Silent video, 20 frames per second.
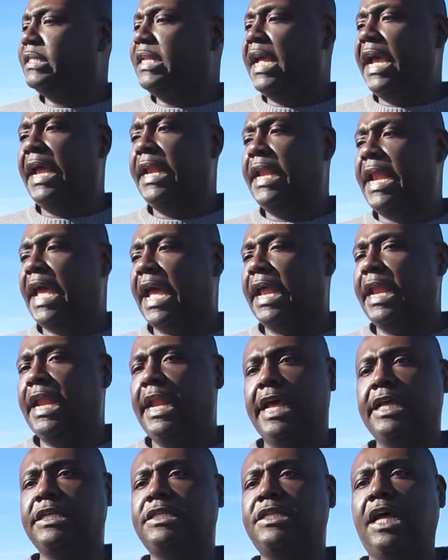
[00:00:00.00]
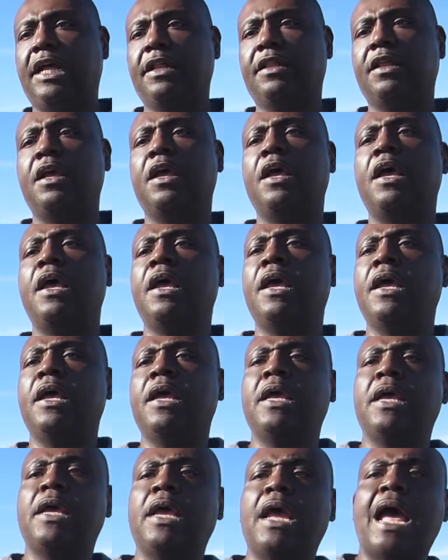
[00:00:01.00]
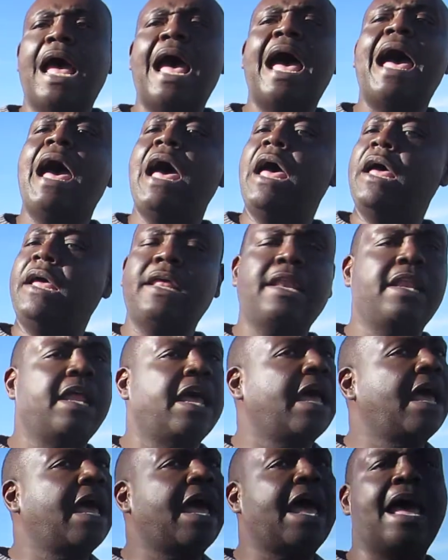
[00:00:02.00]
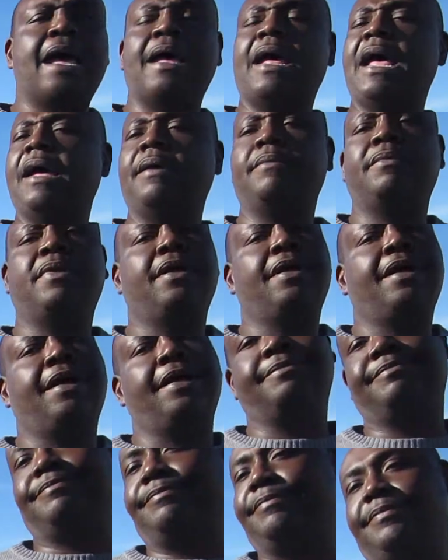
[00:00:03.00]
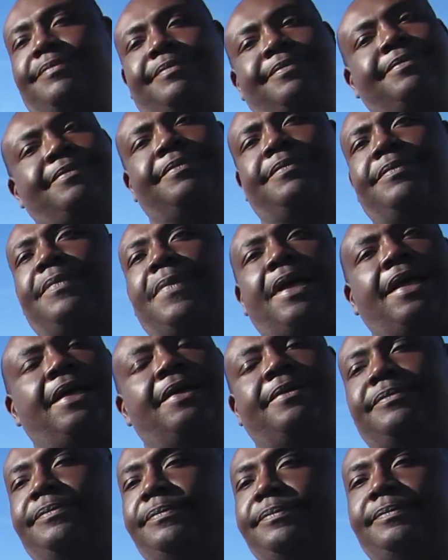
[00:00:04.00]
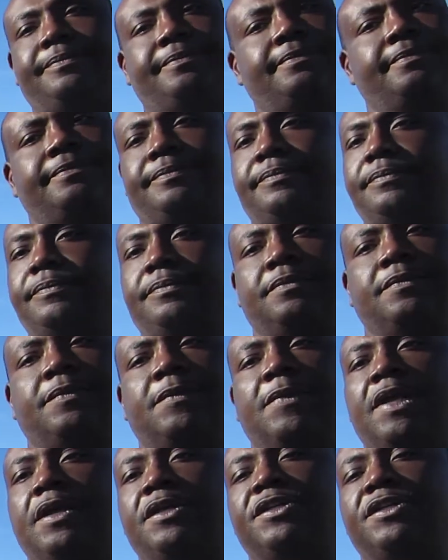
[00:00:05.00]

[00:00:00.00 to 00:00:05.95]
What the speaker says: Well, I just feel like it's a violation of our constitutional rights. State law and everywhere in the United States.